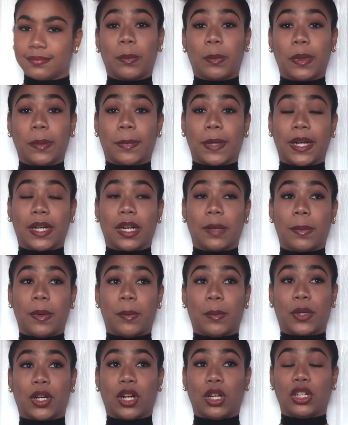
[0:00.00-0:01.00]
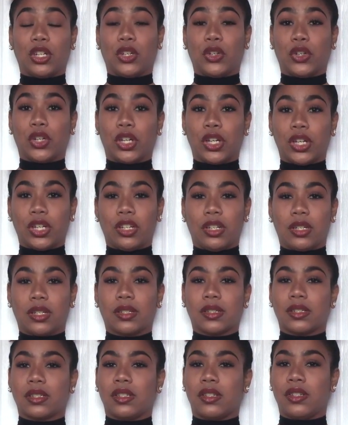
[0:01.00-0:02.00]
We break up and we're on good
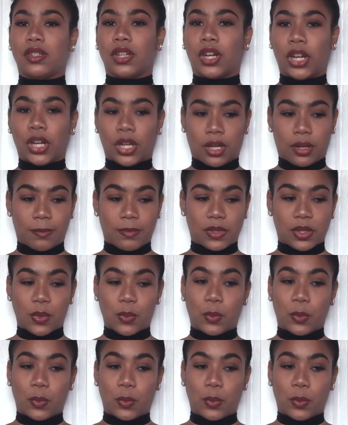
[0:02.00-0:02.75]
terms.